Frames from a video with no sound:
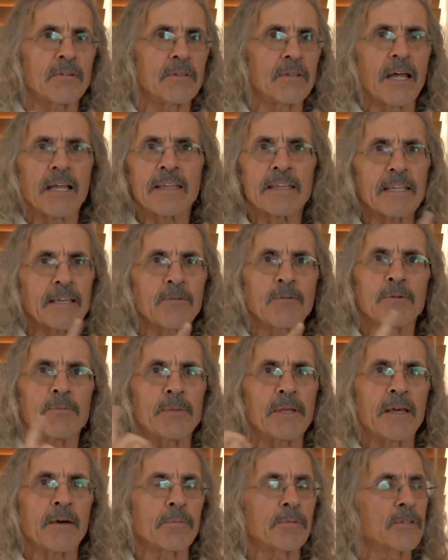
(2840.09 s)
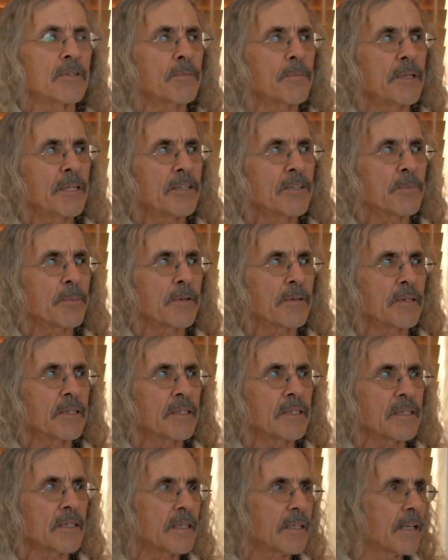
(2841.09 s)
Nothing would be able to be
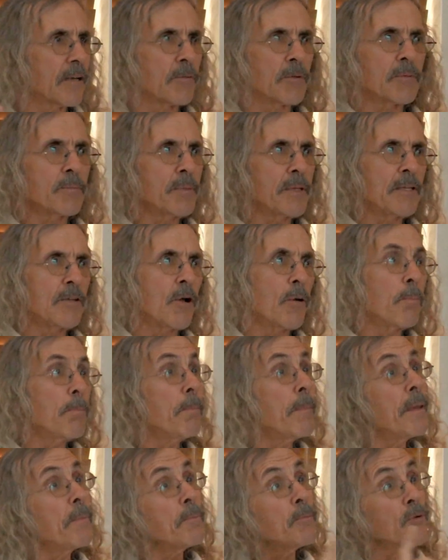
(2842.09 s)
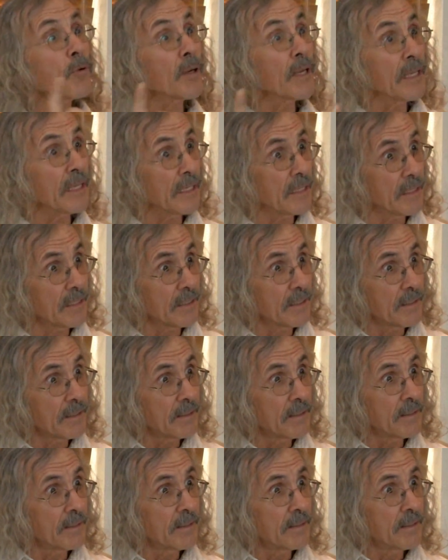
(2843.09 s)
experienced. There would be no memory.
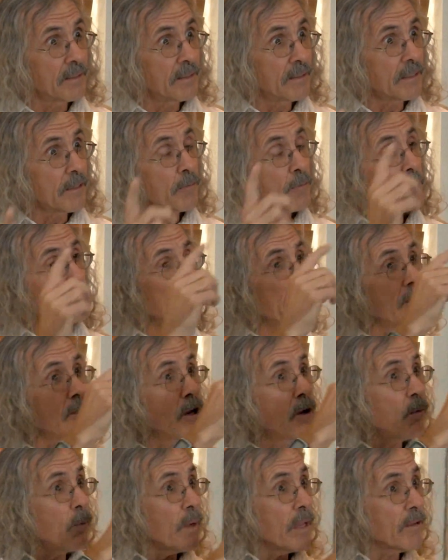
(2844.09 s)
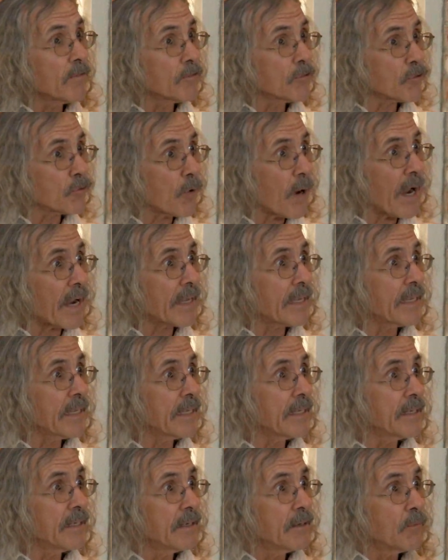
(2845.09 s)
There would be no way of
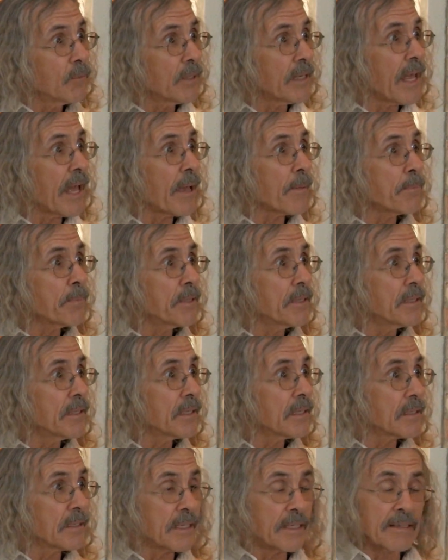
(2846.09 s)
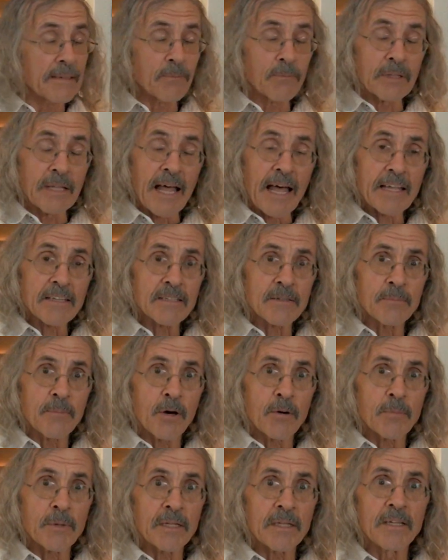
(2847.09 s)
tracking what happened the last
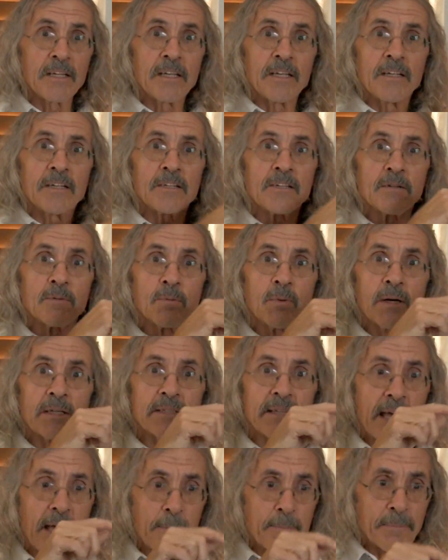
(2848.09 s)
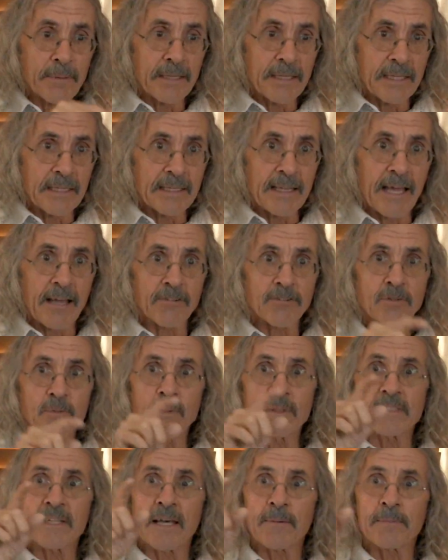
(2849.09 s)
moment to what's happening now to
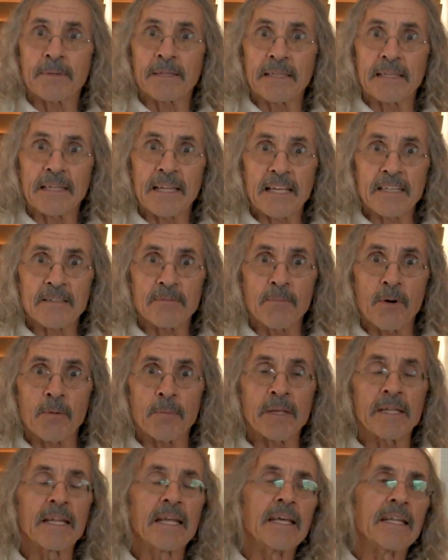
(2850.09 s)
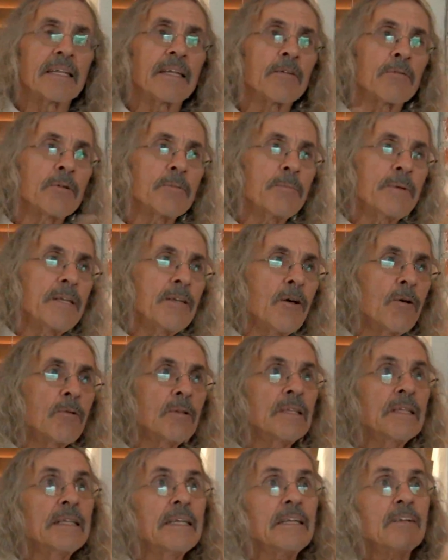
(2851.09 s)
what's happening the next moment. There would be
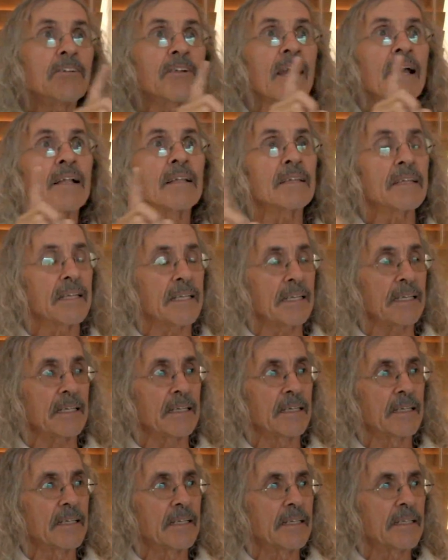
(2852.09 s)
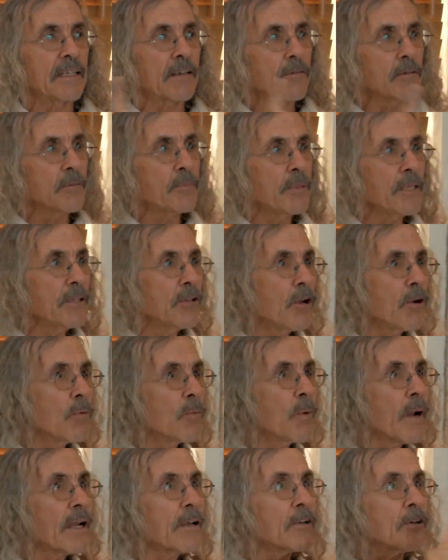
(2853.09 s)
no linearity. There would be no
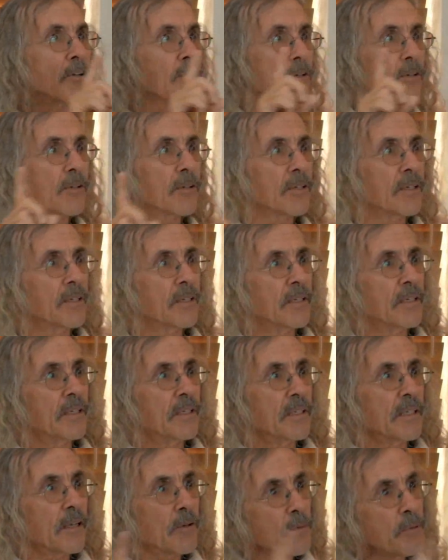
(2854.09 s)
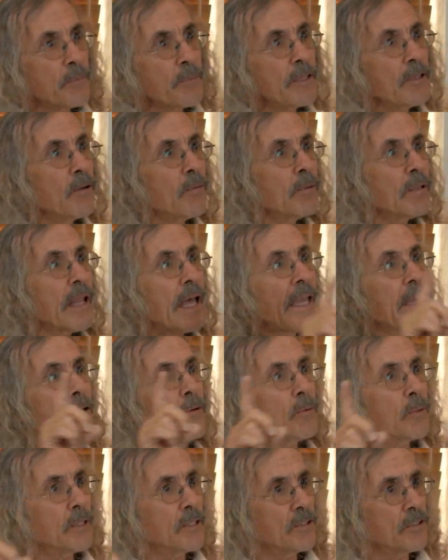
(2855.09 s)
record. There would be no
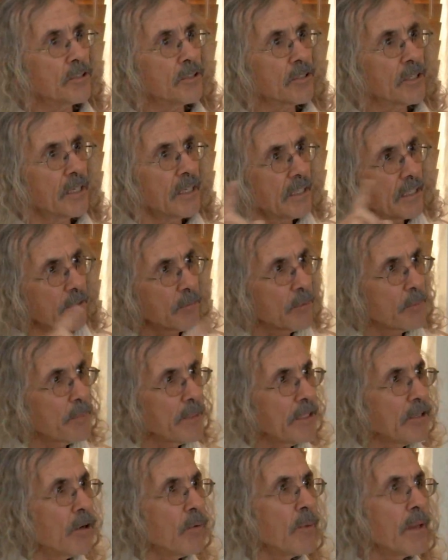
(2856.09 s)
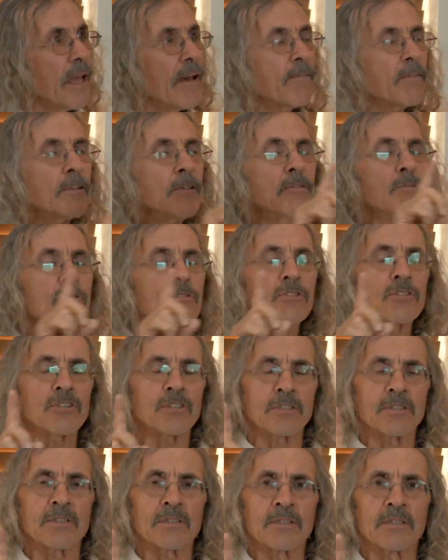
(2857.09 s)
language. There would be no
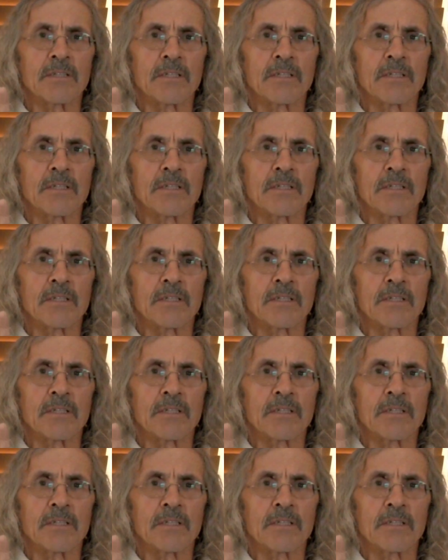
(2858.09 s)
evolution.